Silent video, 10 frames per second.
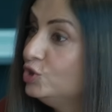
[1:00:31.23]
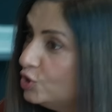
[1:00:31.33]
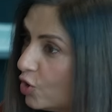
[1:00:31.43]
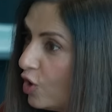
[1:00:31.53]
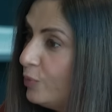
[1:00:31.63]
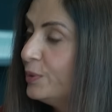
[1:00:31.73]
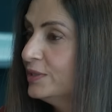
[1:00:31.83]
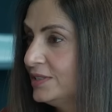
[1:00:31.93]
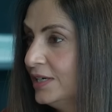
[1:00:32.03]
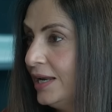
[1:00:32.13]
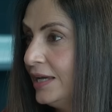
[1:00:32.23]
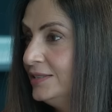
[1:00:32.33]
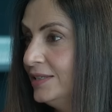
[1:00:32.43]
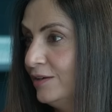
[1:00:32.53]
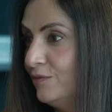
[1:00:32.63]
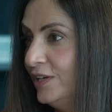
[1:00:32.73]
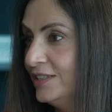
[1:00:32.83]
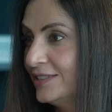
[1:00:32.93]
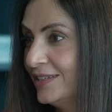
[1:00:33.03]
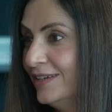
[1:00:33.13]
your personalized
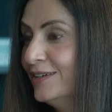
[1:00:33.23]
Netflix.